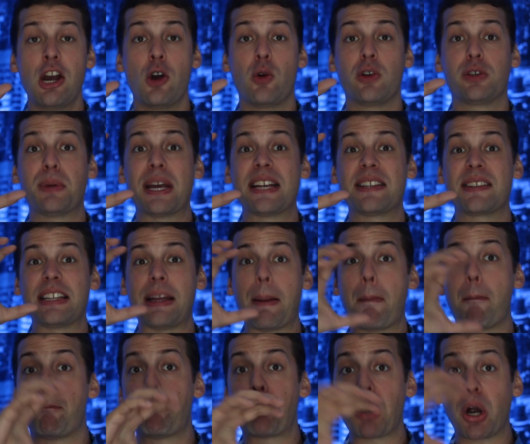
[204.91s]
which basically
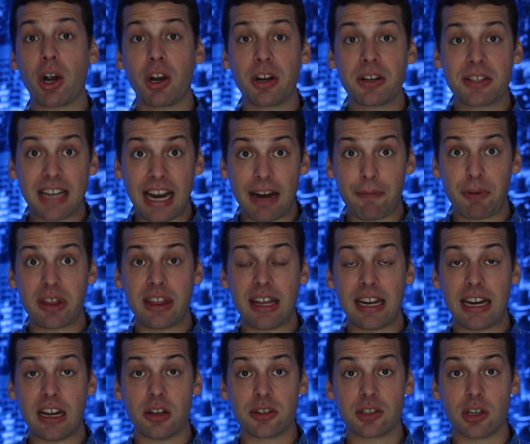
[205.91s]
burns
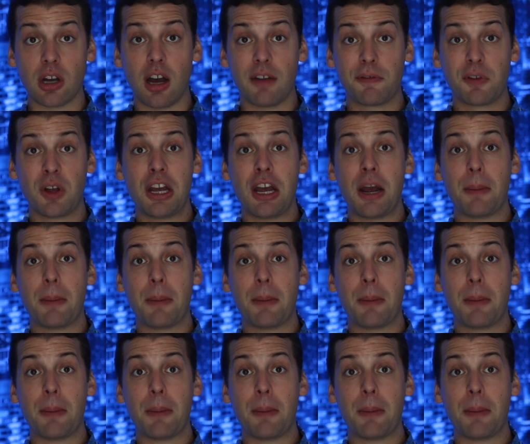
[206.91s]
everything else off